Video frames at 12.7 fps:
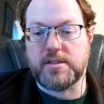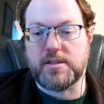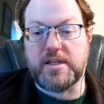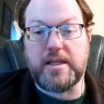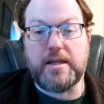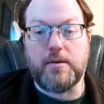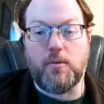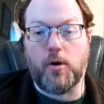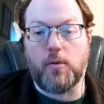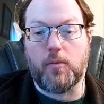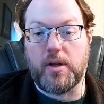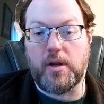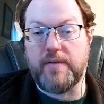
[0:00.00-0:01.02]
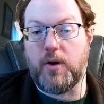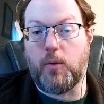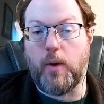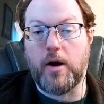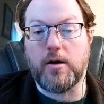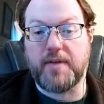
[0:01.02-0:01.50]
see or were even
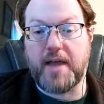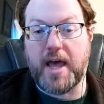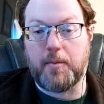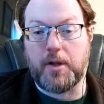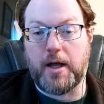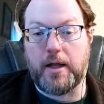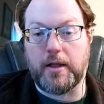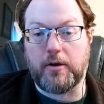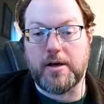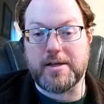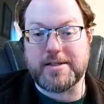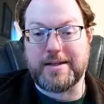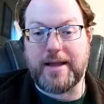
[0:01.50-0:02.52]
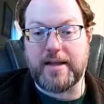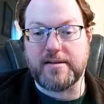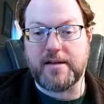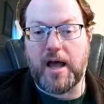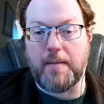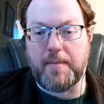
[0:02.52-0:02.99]
aware of Cannibal Holocaust at
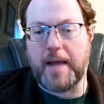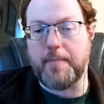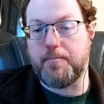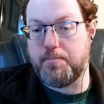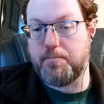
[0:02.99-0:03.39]
that time, and I